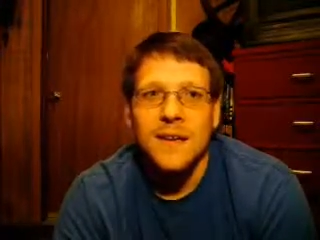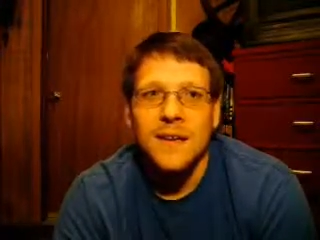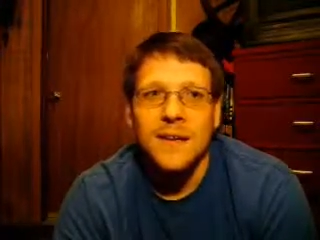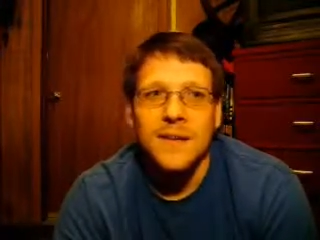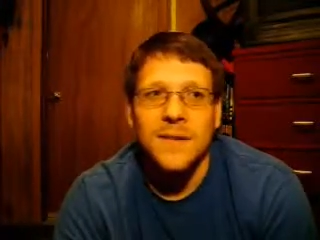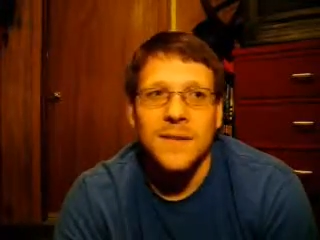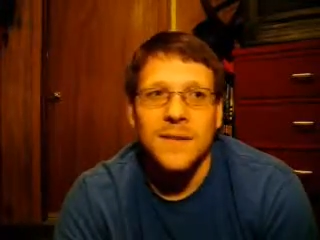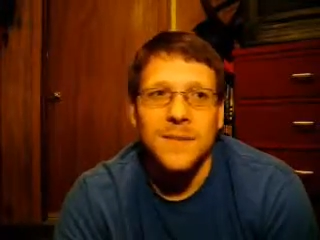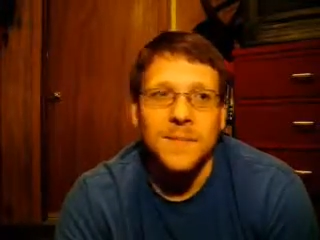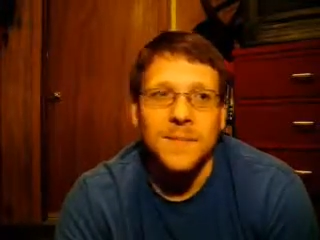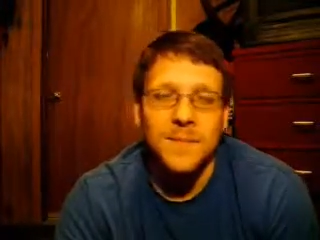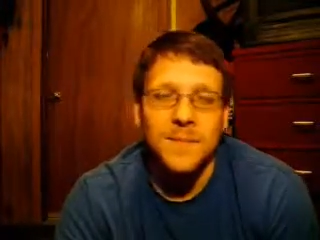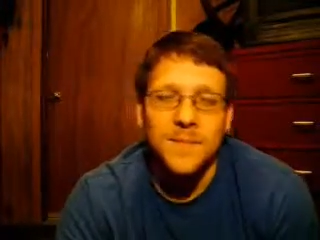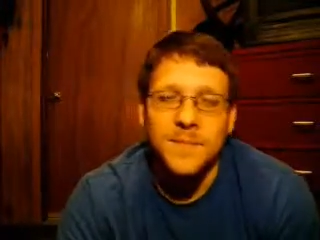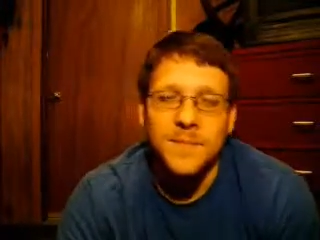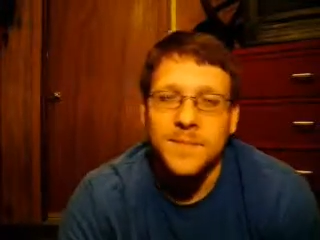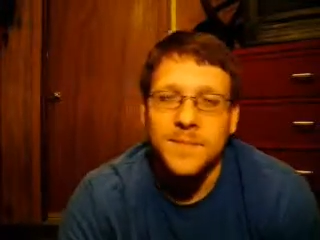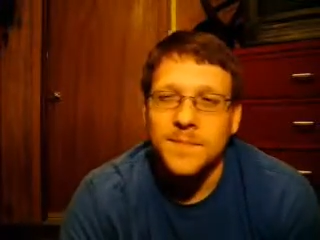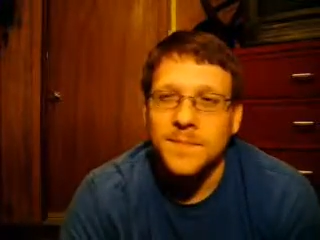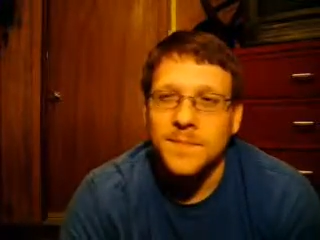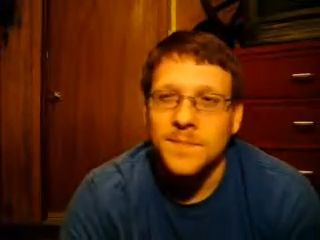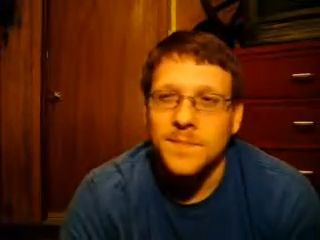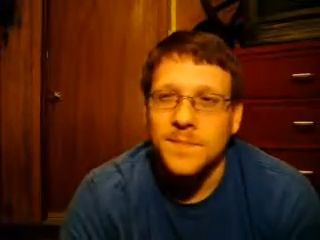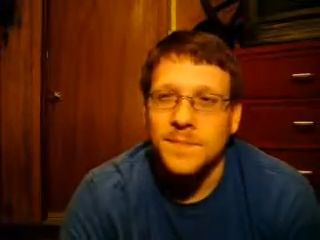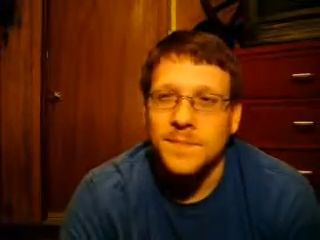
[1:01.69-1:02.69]
Um,
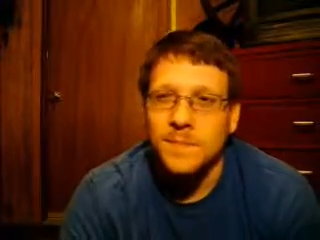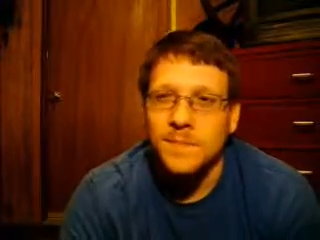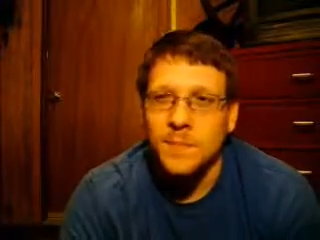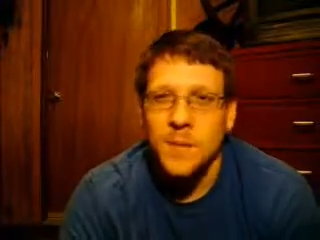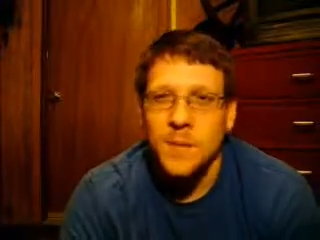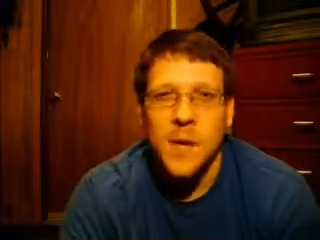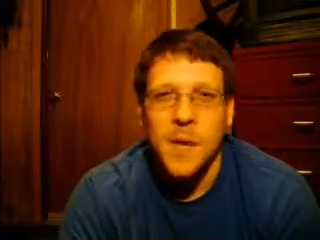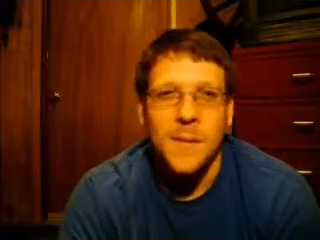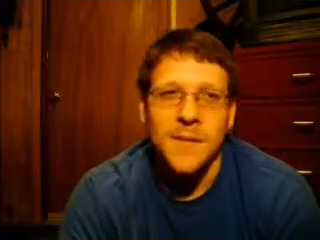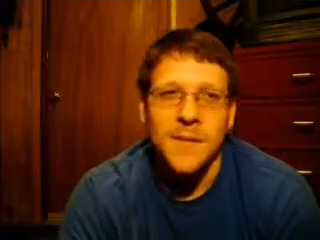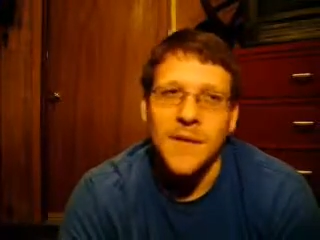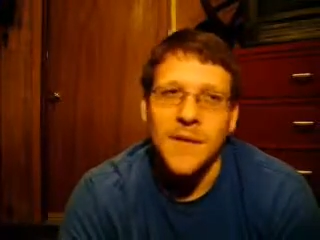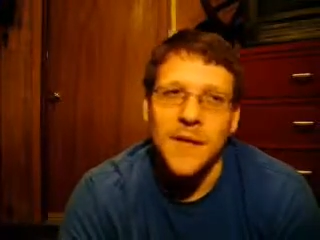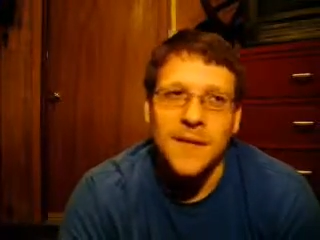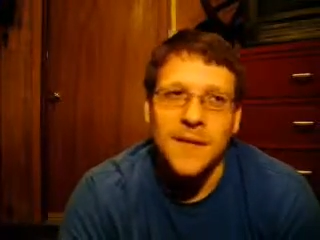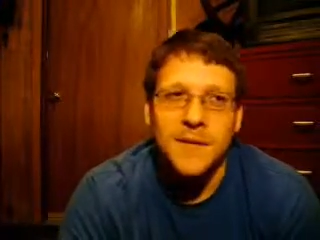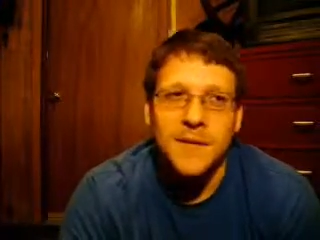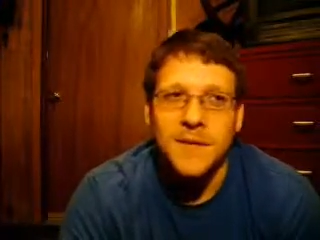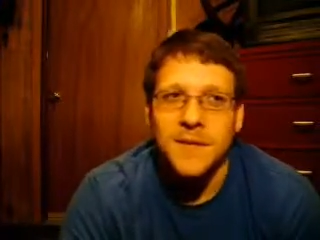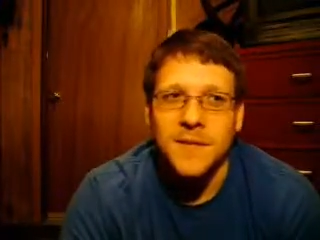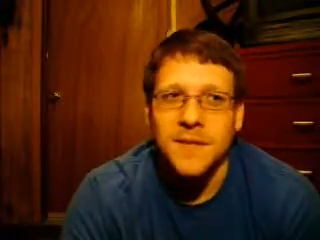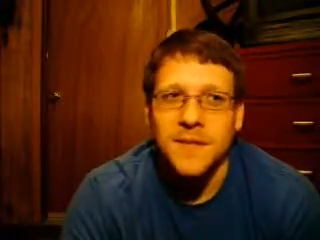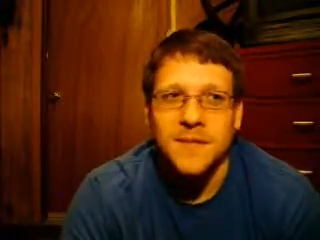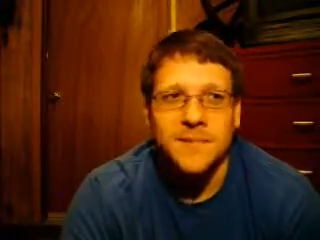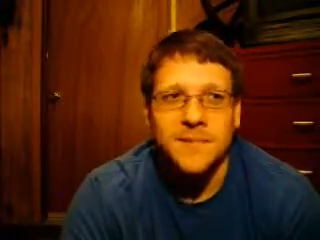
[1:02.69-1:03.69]
probably
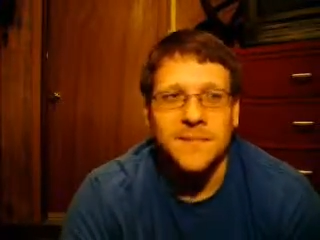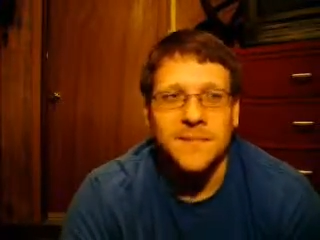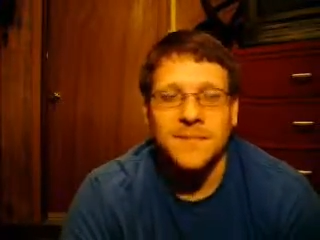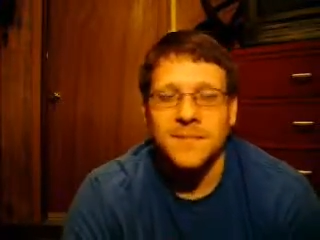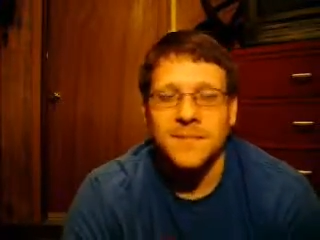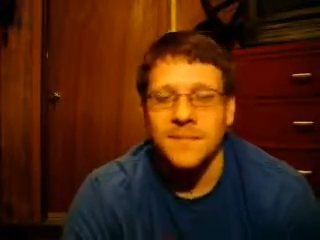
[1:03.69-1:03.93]
not, just,